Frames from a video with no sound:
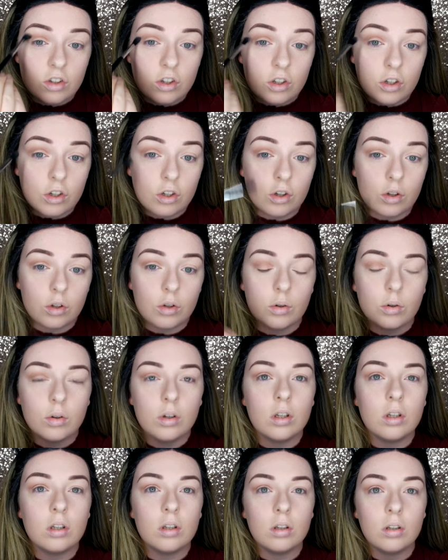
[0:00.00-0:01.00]
to
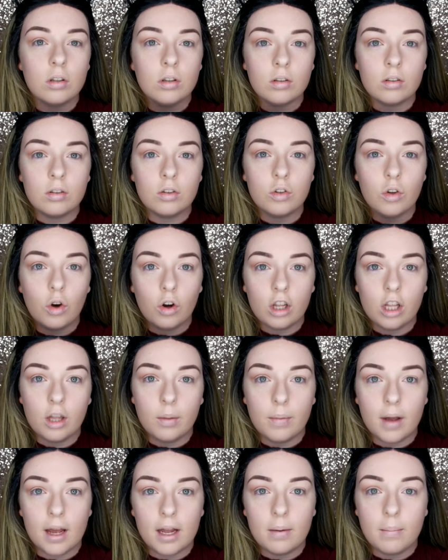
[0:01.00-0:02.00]

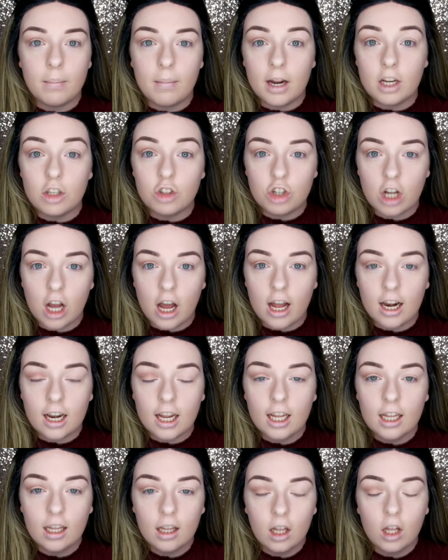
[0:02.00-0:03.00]
document my
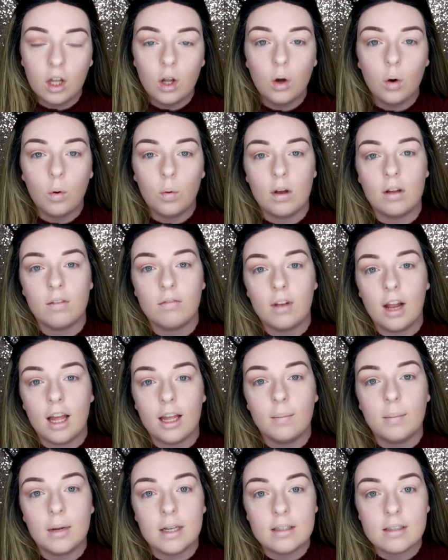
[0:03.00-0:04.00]
journey with
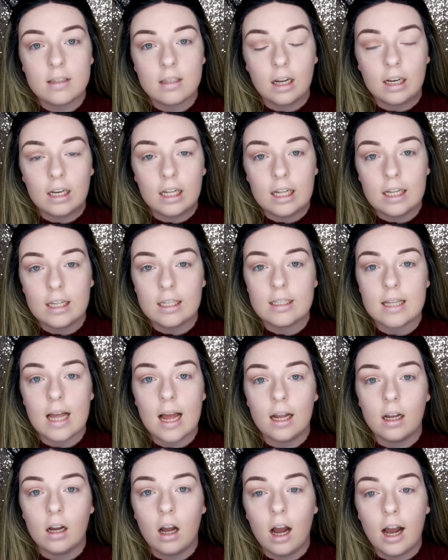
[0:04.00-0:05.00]
like my studies
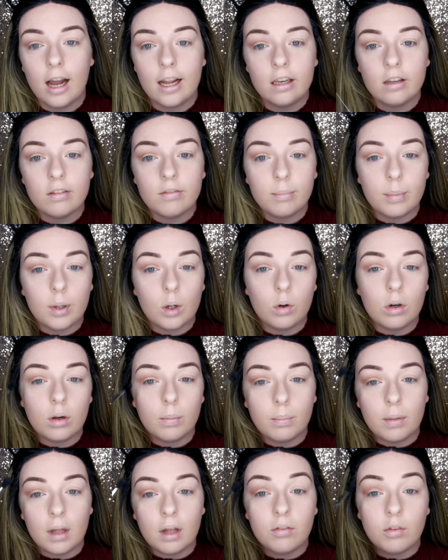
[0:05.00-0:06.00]
and kind of build
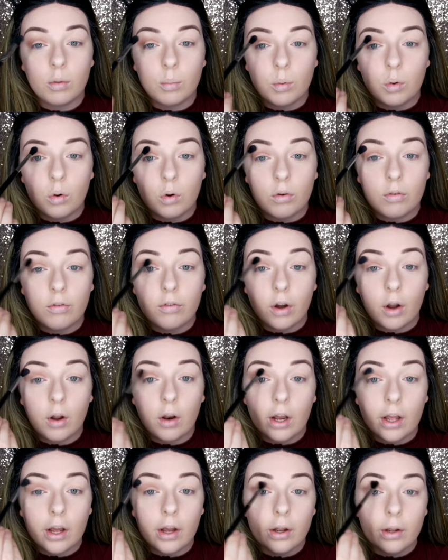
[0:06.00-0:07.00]
a bit of a
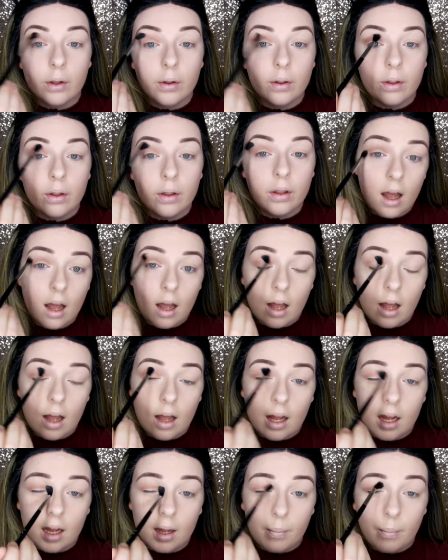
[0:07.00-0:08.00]
portfolio.
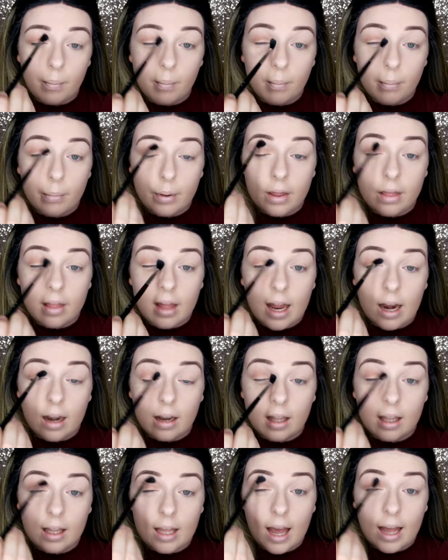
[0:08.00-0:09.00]
Um, but
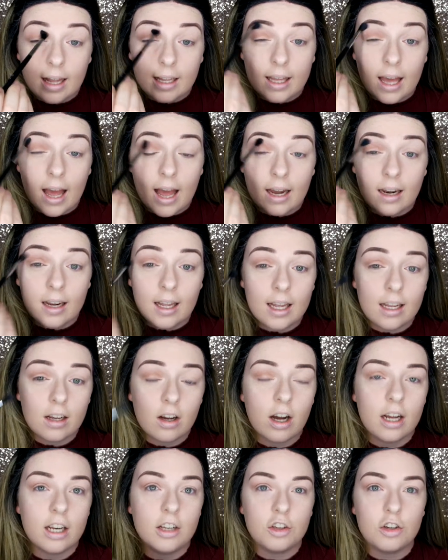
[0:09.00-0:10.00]
then yet again it
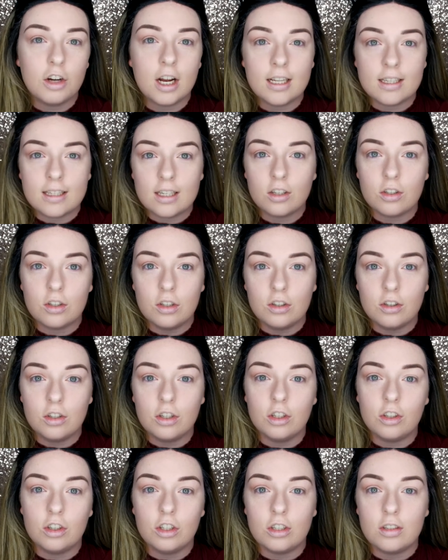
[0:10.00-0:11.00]
kind of transitioned
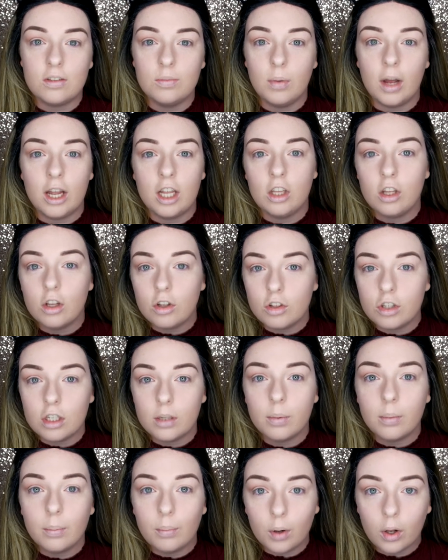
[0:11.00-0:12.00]
to just my
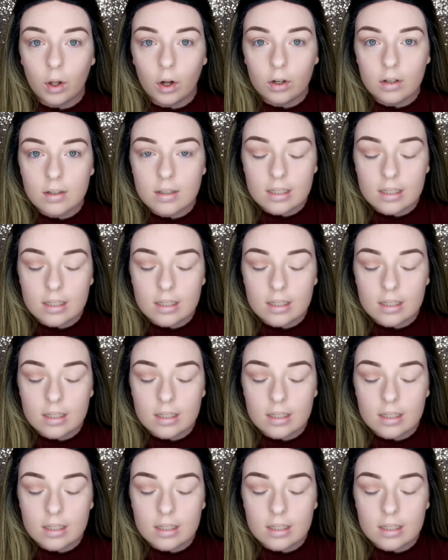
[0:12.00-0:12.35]
YouTube and blog